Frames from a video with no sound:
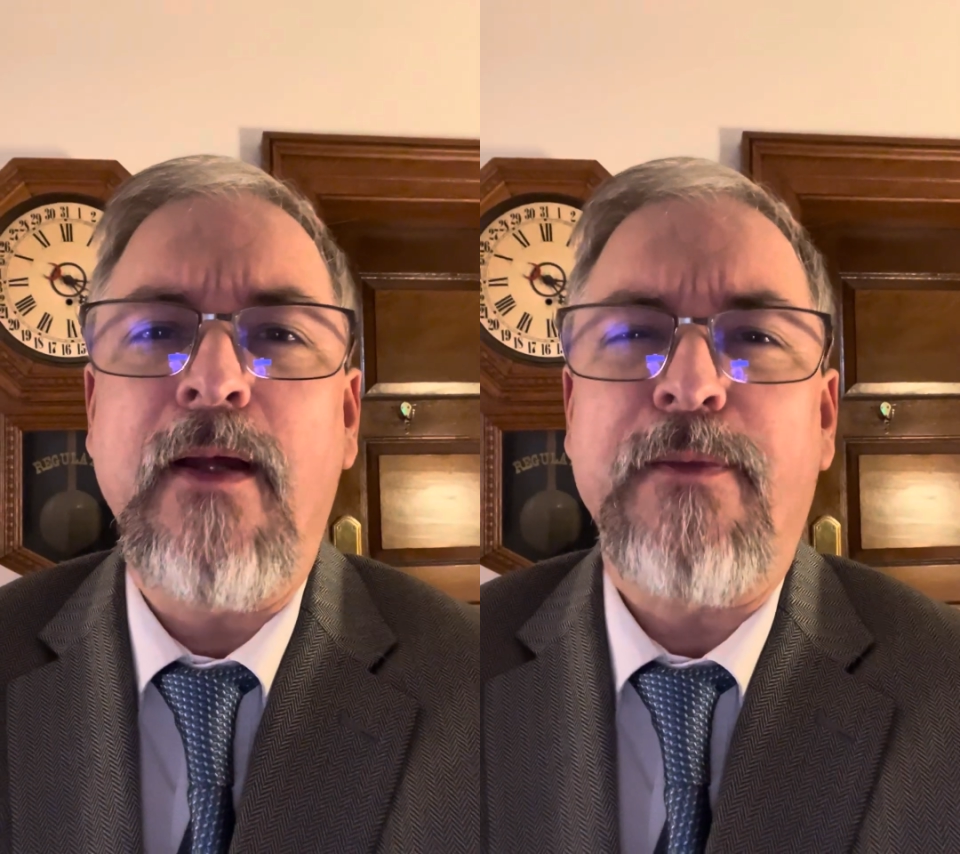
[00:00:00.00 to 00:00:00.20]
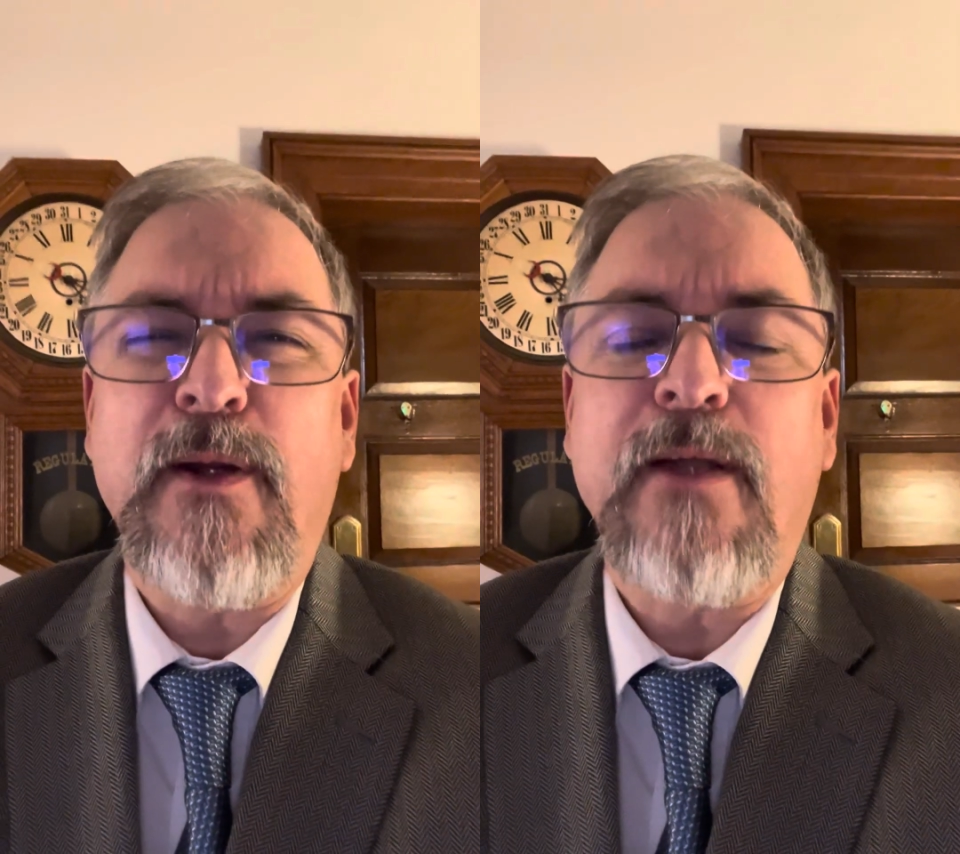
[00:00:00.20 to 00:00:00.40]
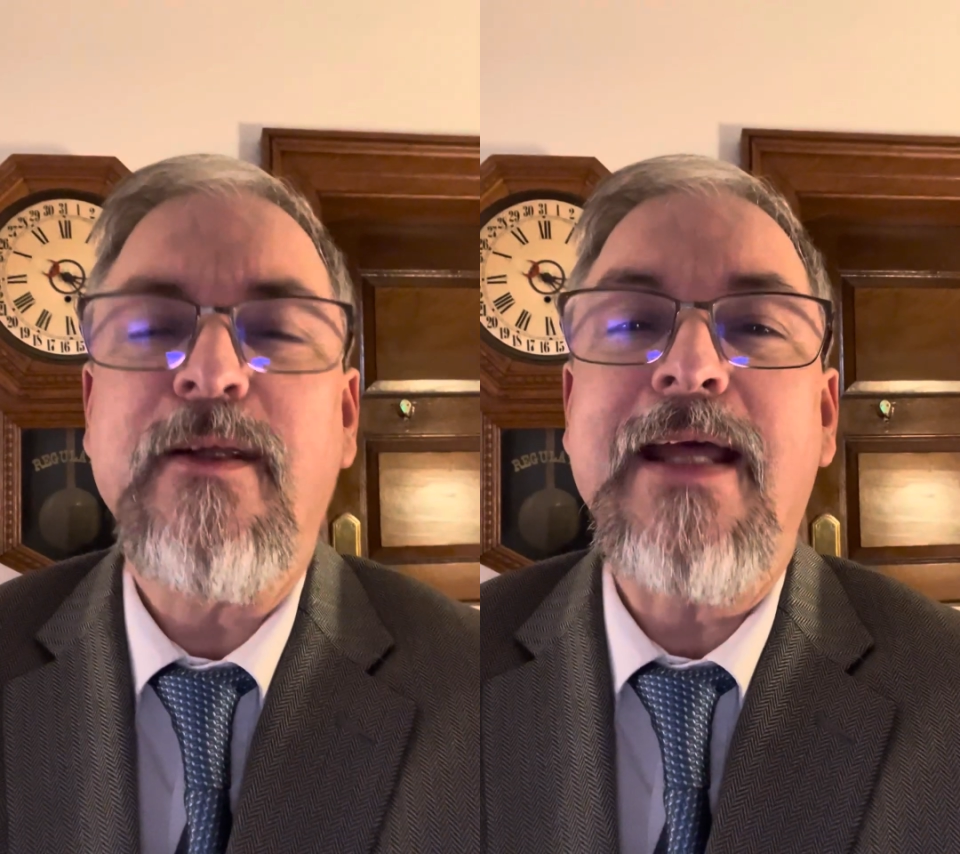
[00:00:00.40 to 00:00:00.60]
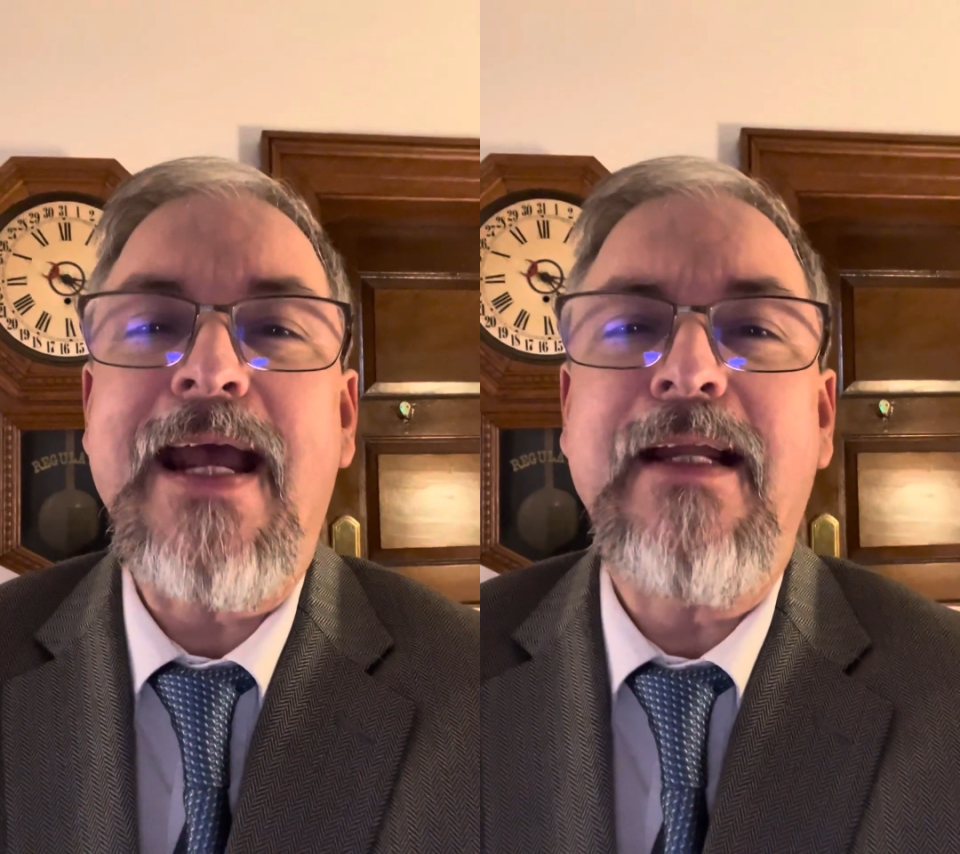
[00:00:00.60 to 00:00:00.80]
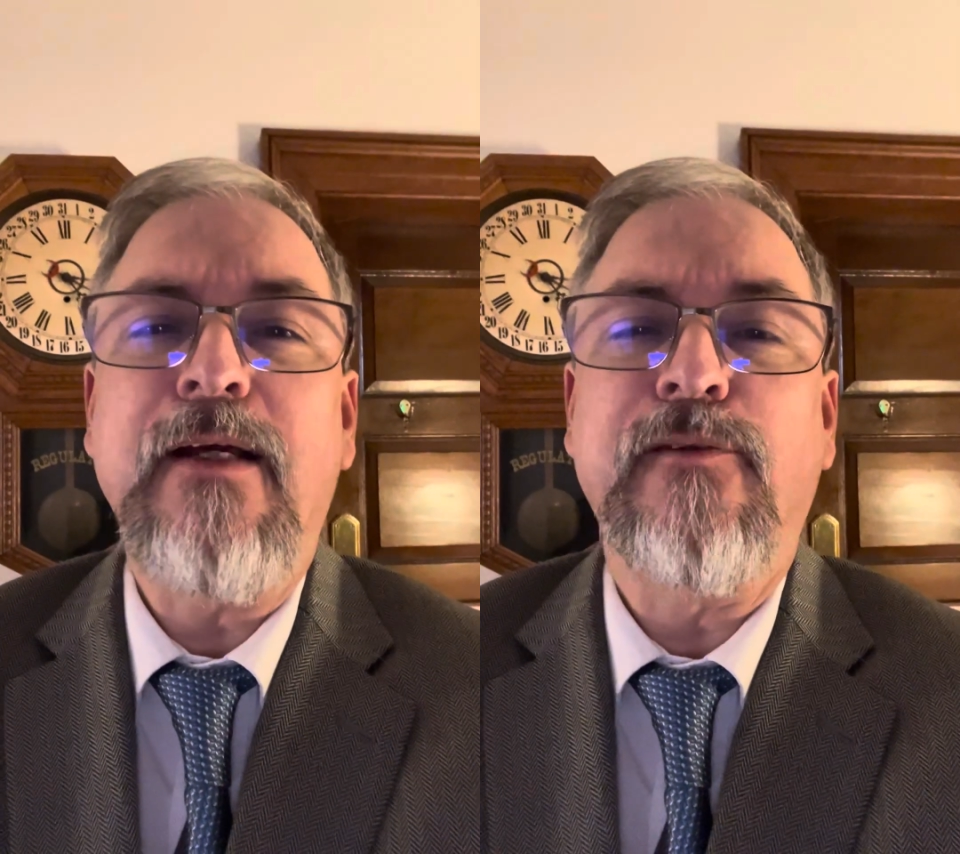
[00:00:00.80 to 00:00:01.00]

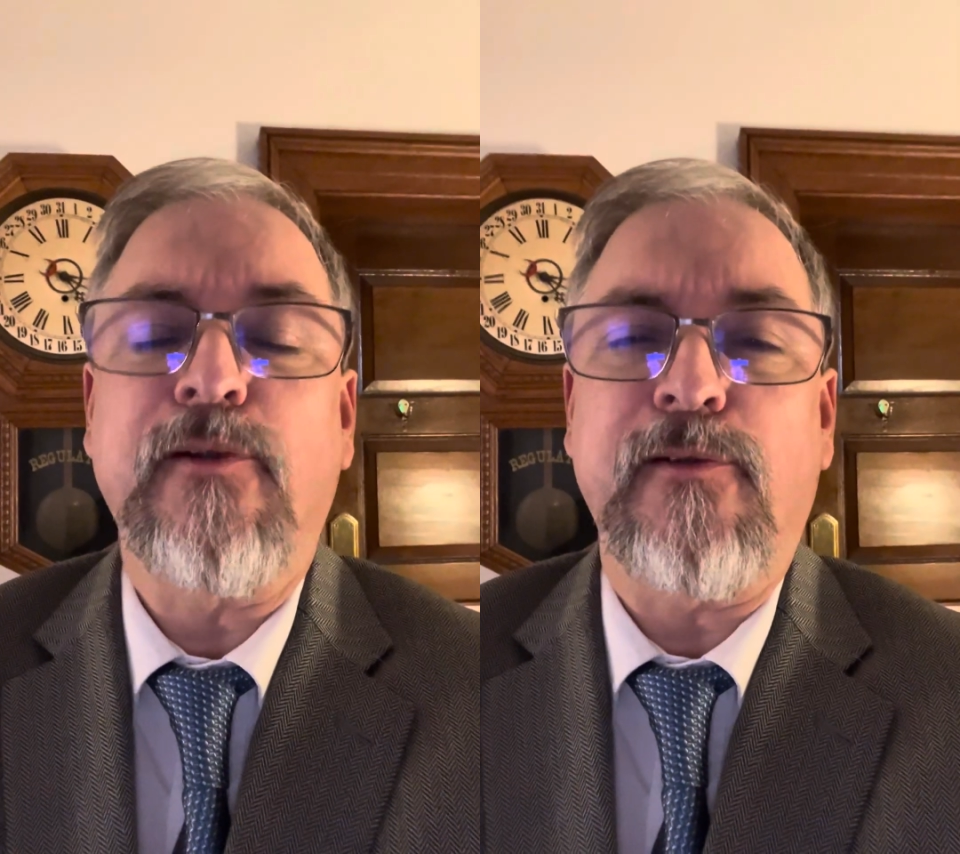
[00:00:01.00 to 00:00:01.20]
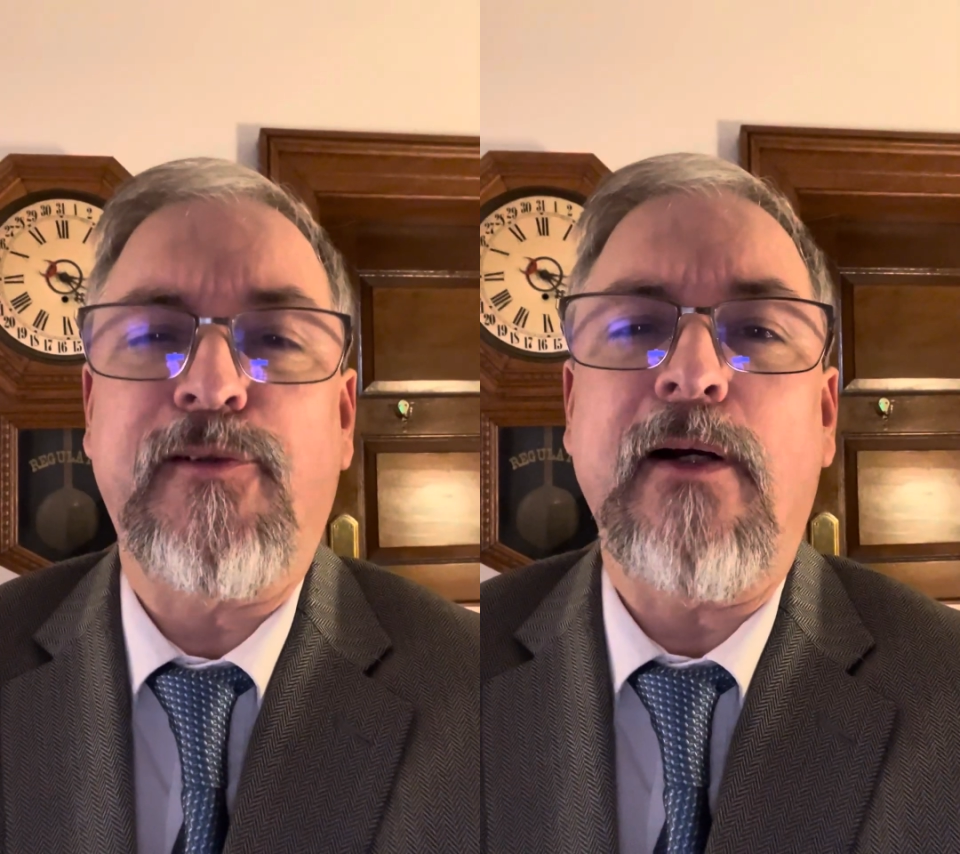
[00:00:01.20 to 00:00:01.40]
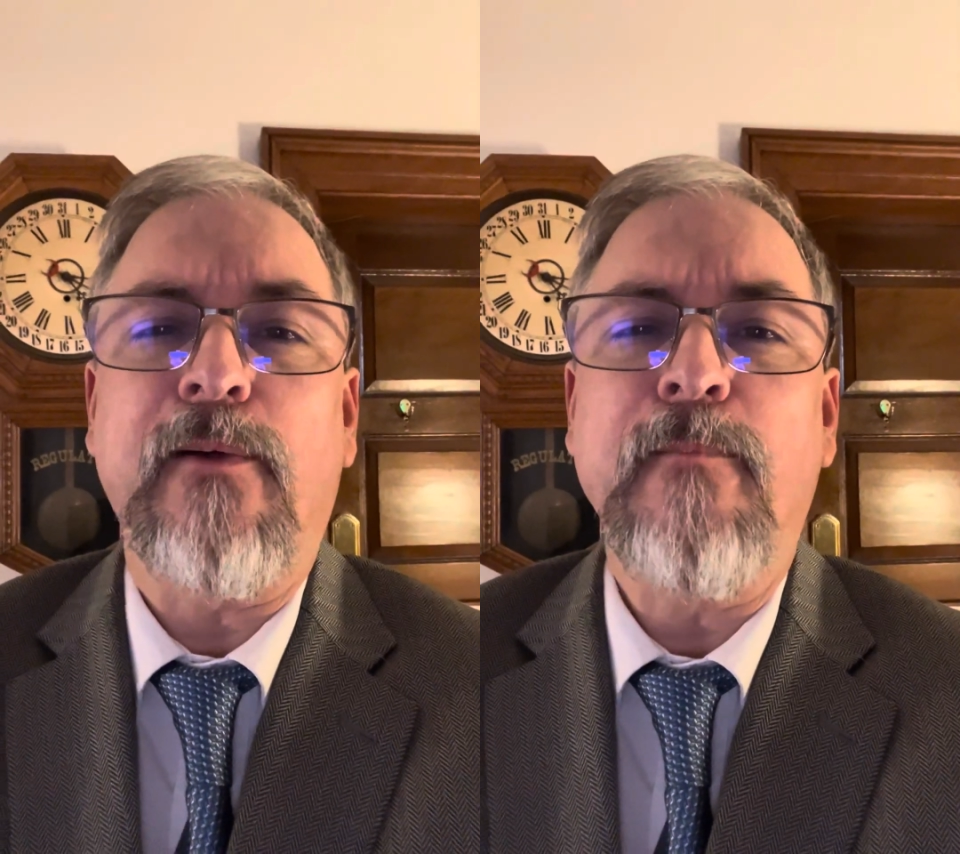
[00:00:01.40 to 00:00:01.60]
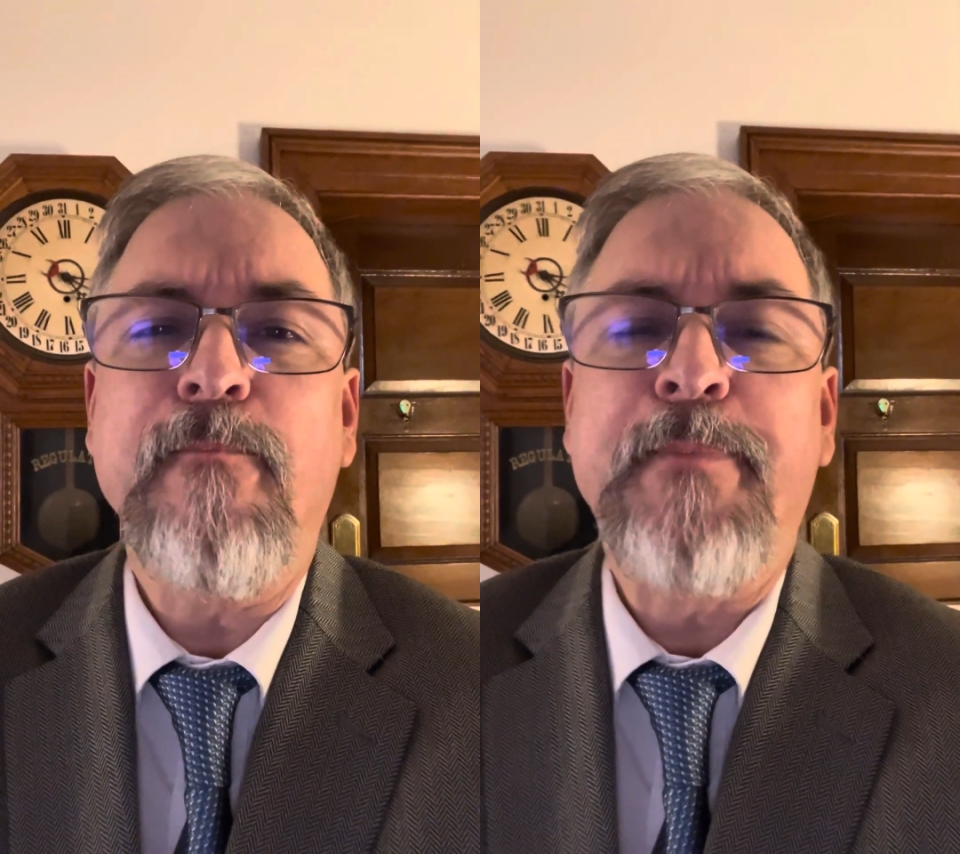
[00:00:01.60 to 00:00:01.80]
1980s or so.